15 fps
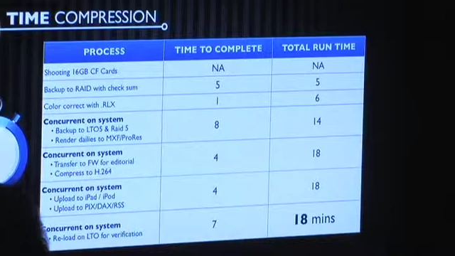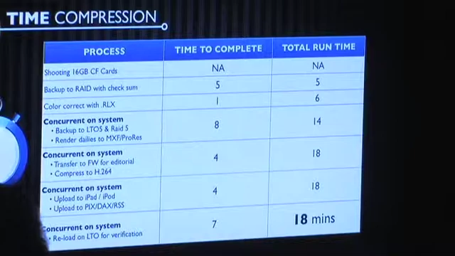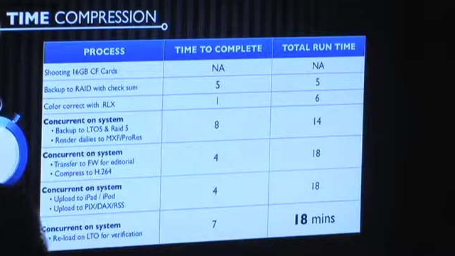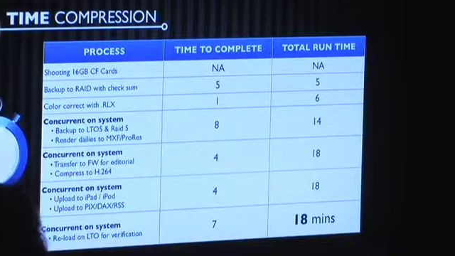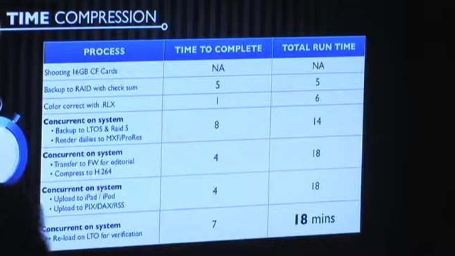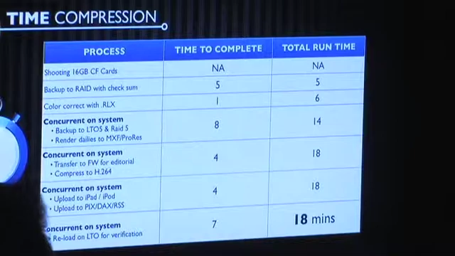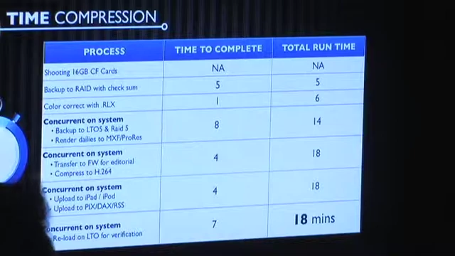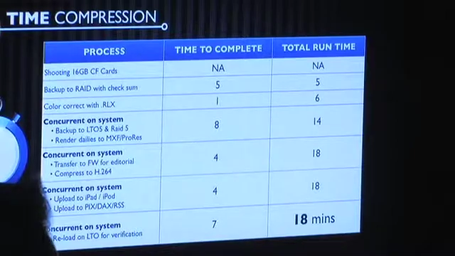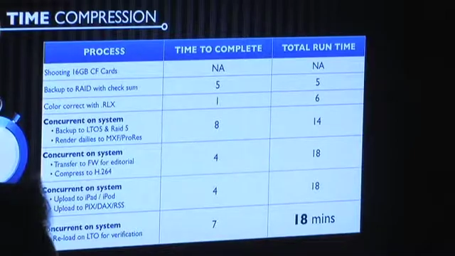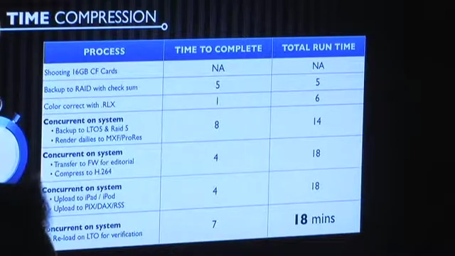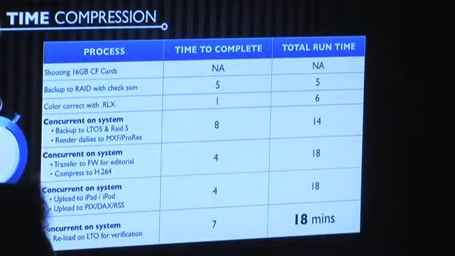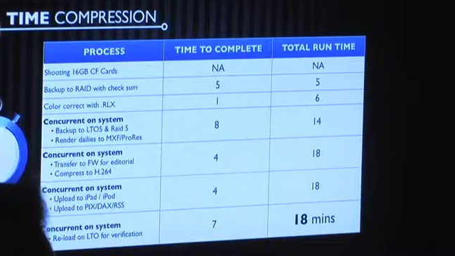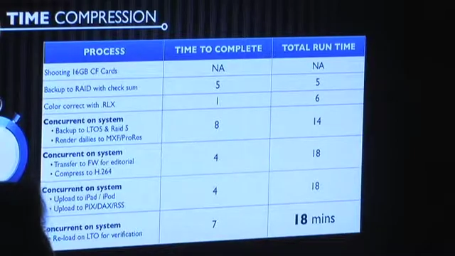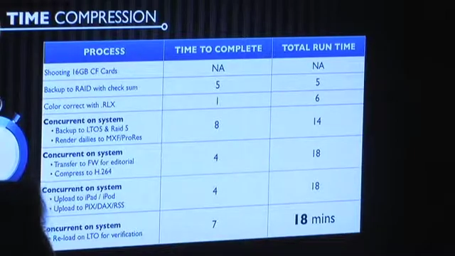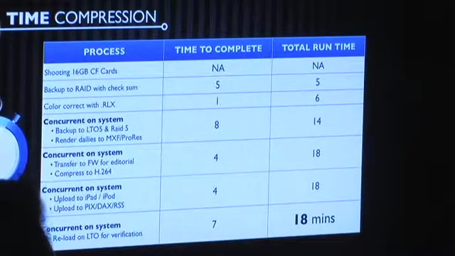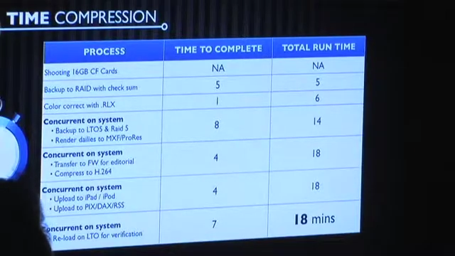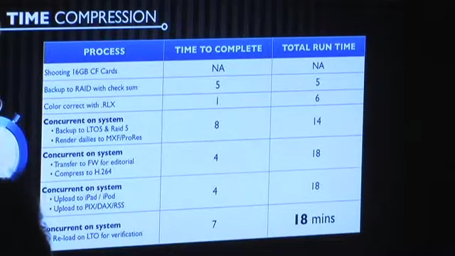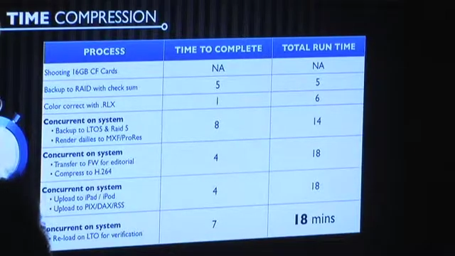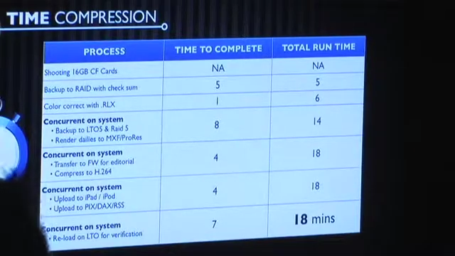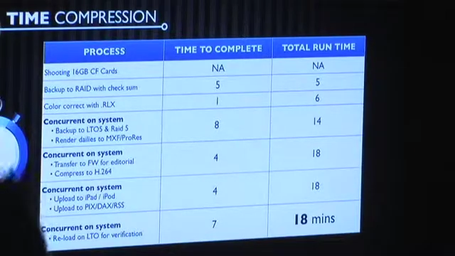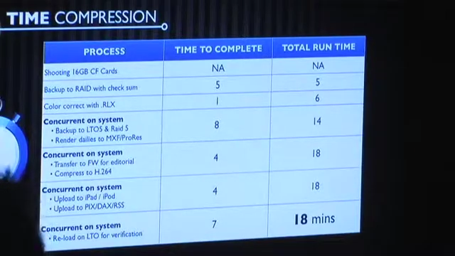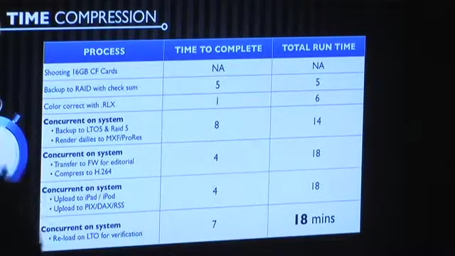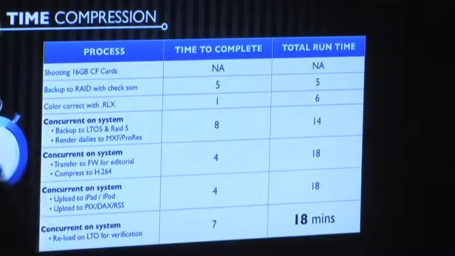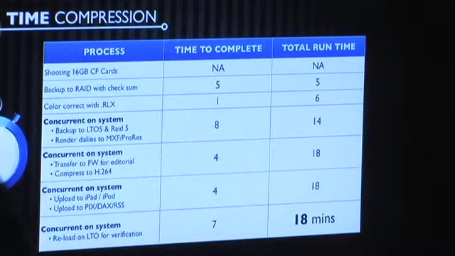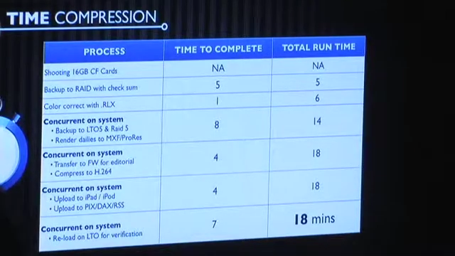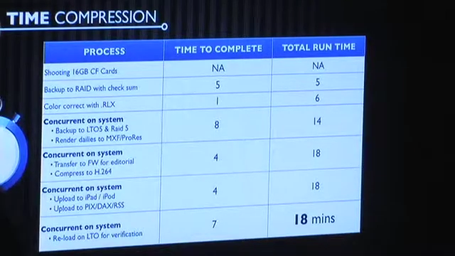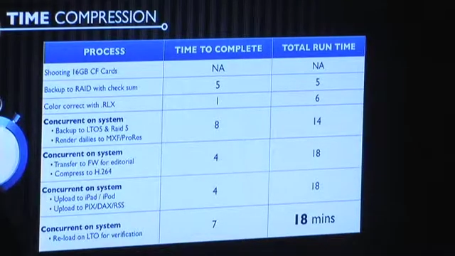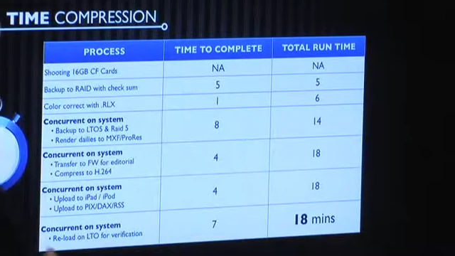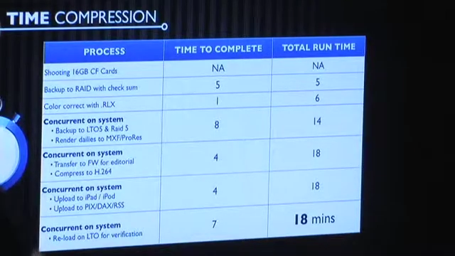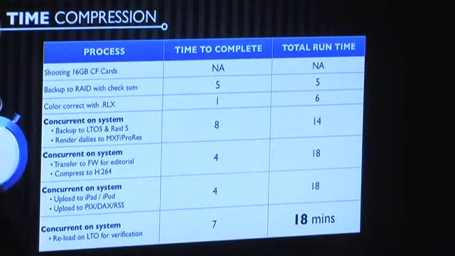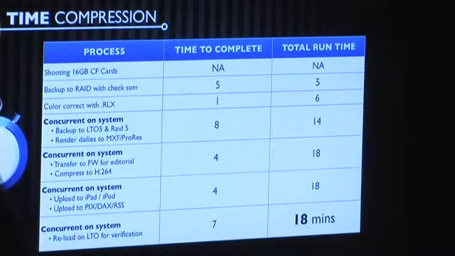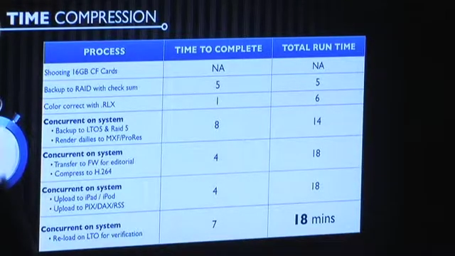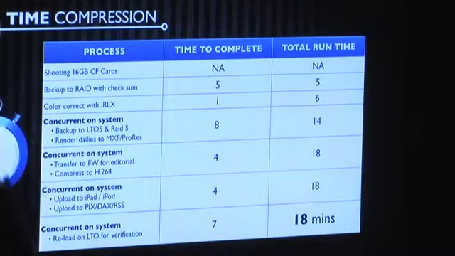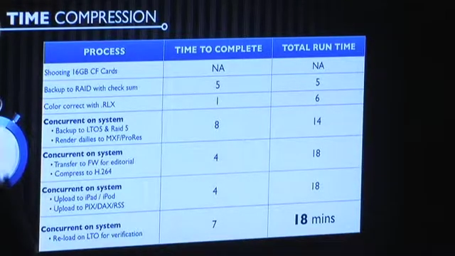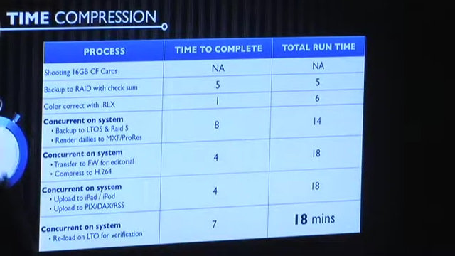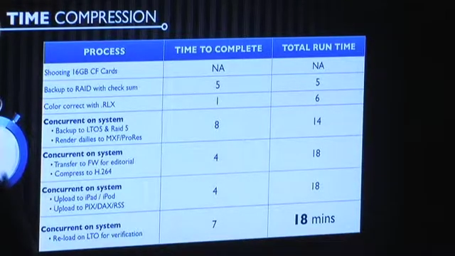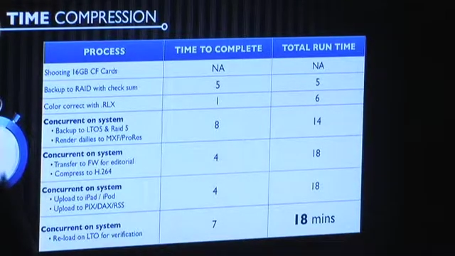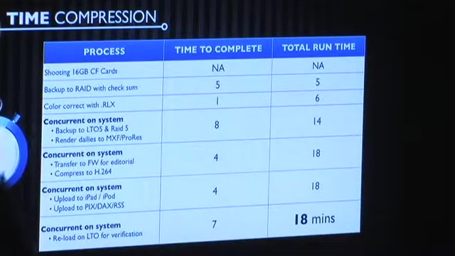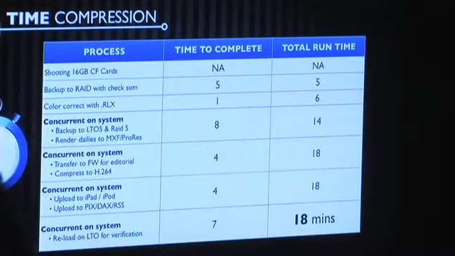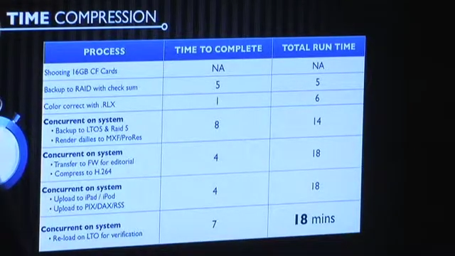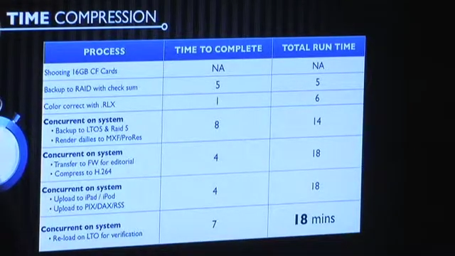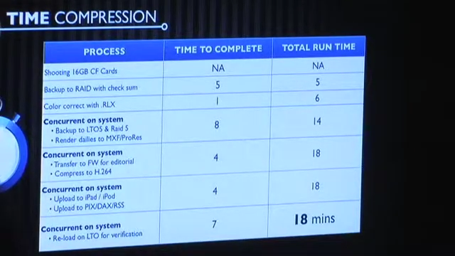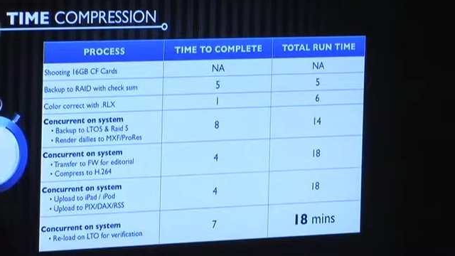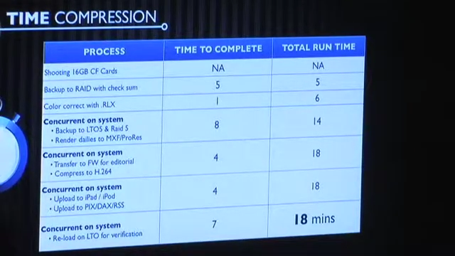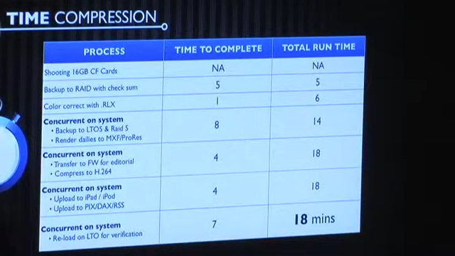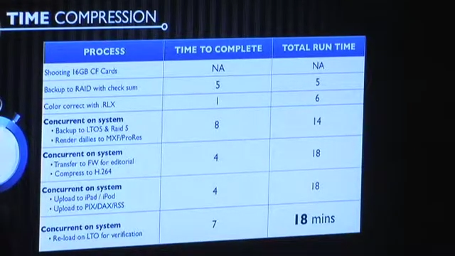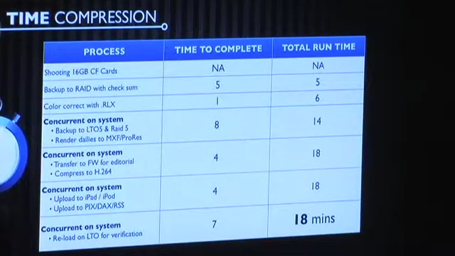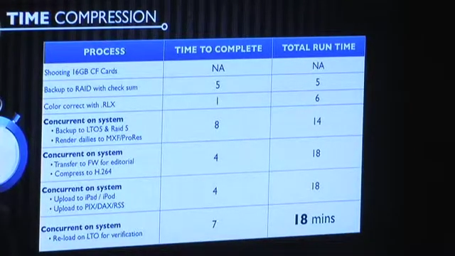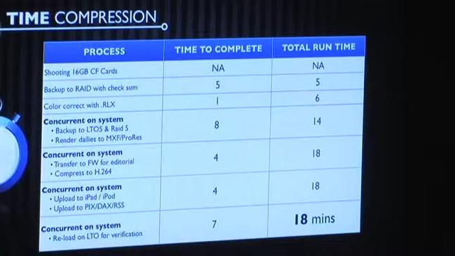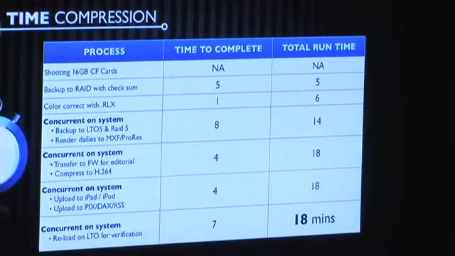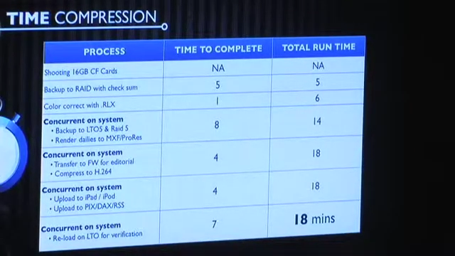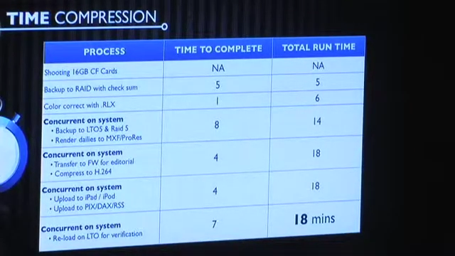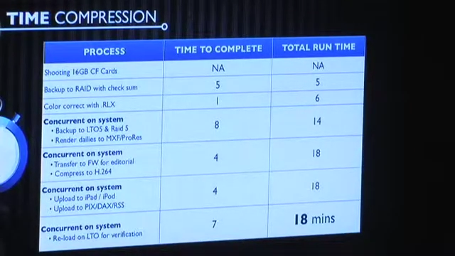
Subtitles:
(no speaker visible)